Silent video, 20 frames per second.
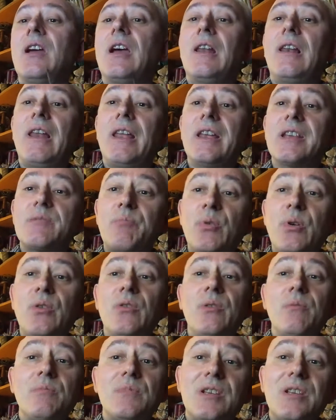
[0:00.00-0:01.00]
Let's put
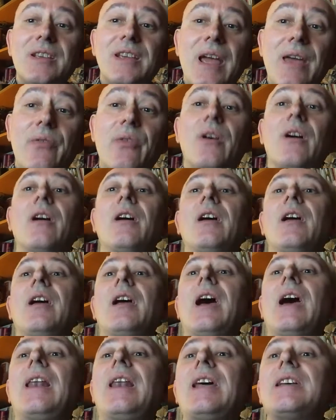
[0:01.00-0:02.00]
them together
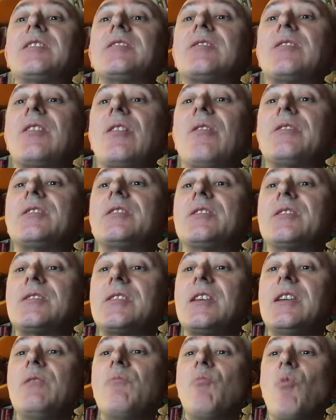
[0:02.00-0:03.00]
and let's start to
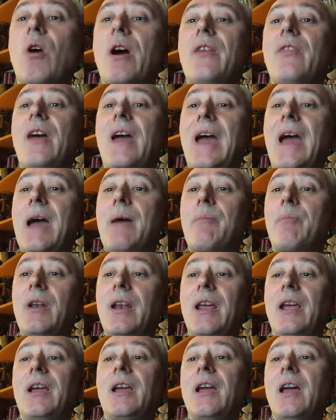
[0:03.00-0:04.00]
see why they're
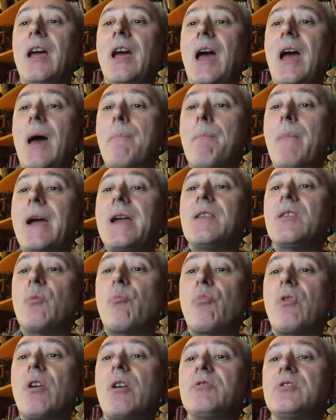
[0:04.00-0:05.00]
happening and make the
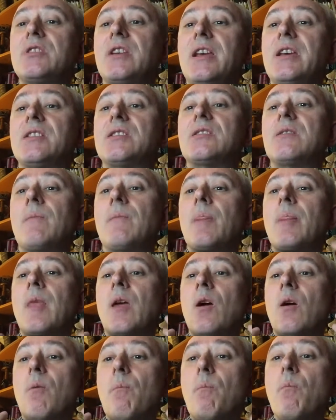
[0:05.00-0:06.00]
process
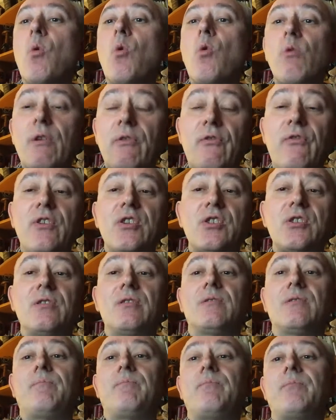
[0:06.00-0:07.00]
more efficient
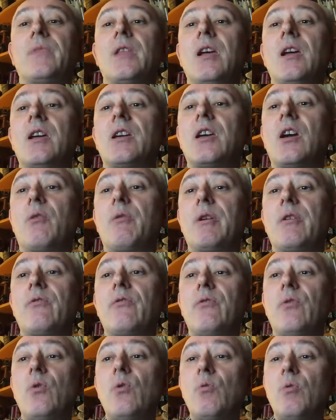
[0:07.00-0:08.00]
going
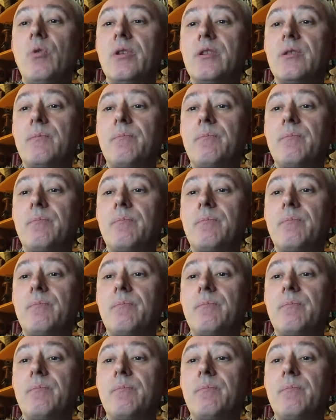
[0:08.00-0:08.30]
forward.